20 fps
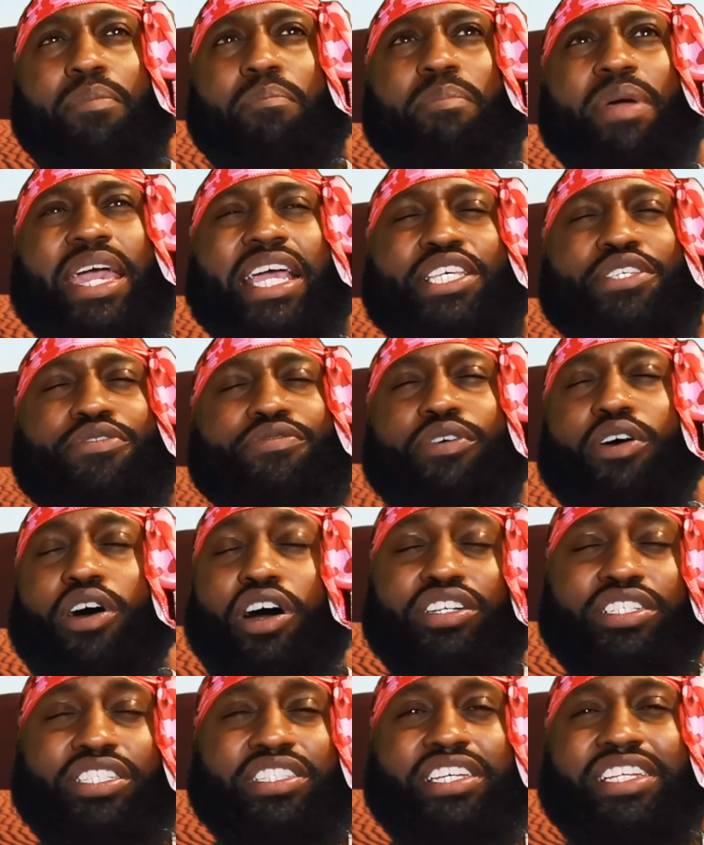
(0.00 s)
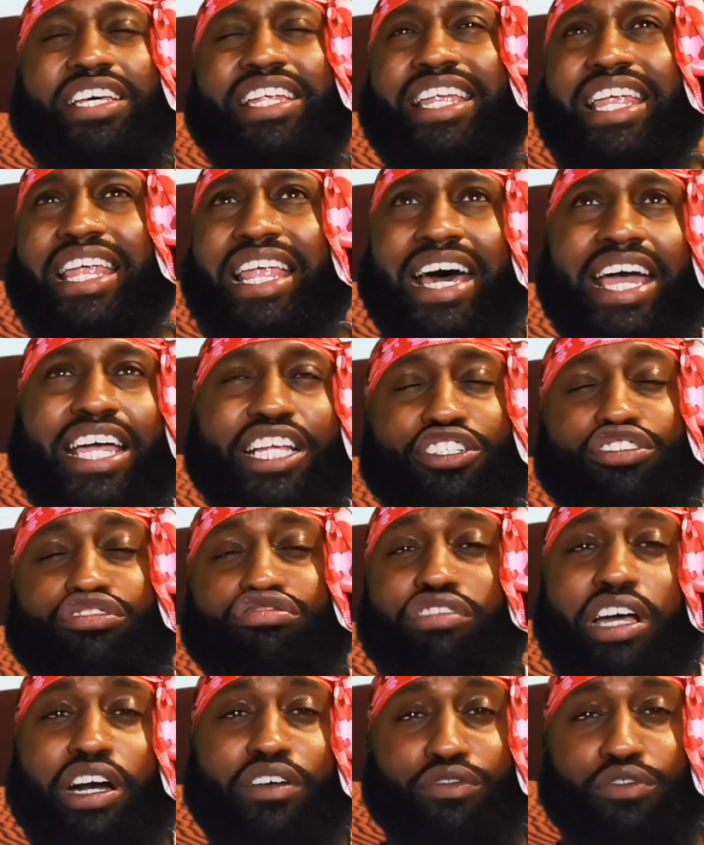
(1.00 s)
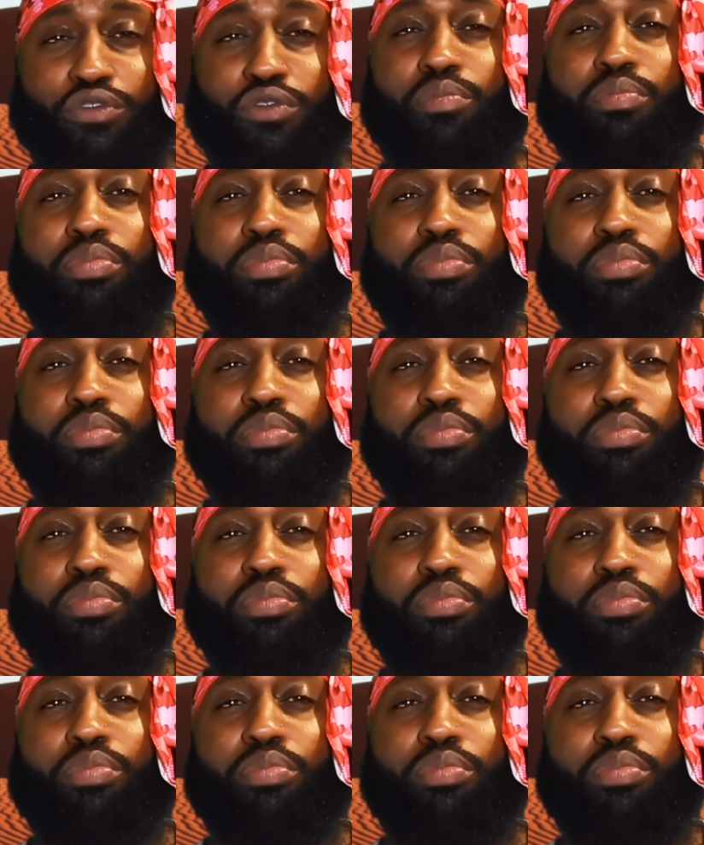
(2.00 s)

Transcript: and makes faster than light travel